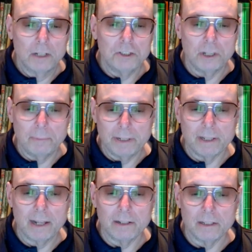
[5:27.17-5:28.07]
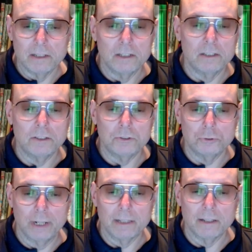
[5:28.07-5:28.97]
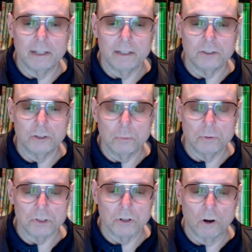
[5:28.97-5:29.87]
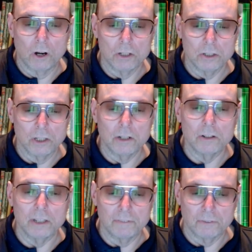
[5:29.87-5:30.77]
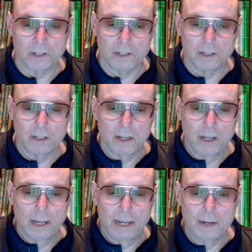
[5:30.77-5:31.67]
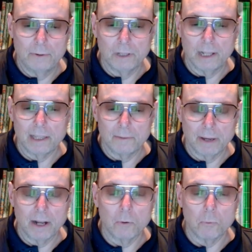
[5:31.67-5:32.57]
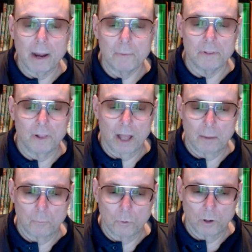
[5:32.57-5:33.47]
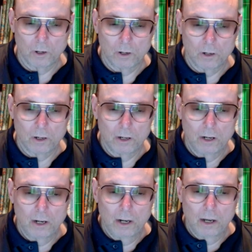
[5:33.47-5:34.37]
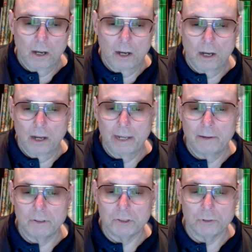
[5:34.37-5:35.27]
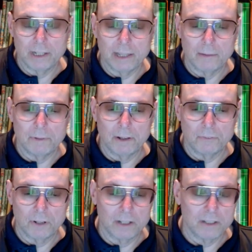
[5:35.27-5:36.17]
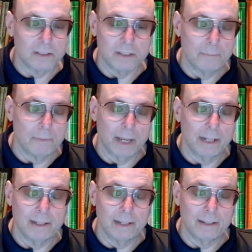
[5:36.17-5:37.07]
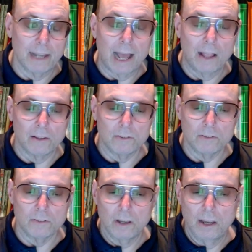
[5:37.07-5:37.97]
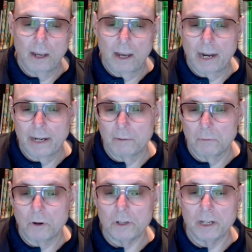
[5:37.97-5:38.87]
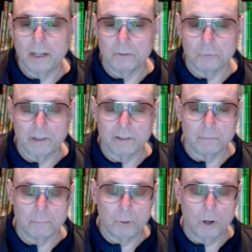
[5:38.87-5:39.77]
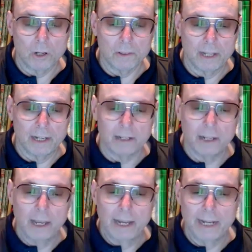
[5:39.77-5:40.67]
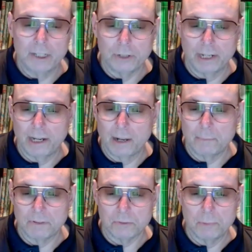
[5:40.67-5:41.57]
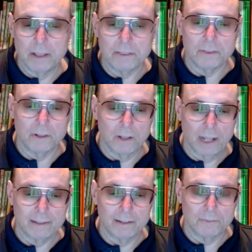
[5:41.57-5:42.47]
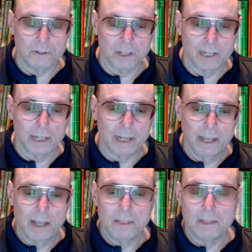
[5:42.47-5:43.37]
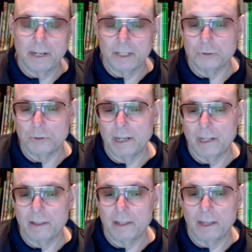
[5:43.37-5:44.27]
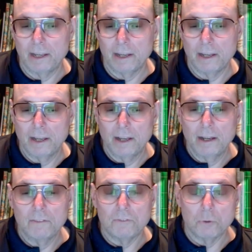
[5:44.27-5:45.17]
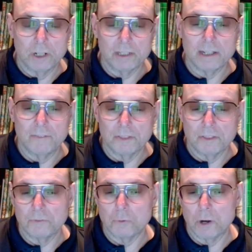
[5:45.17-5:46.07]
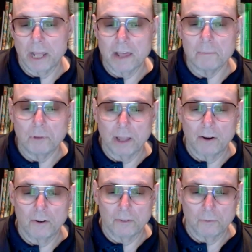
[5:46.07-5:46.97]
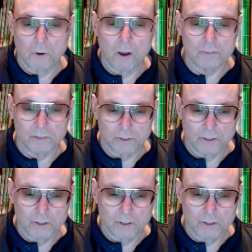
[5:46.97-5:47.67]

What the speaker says: Jimmy tended to treat the superstars a little different. He would let them get away with a lot more. He would treat them different. It's the same thing he did in Dallas. And he wrote in his recent book that he treated Emmett Smith a lot differently than he treated the 47th or 48th player on the roster.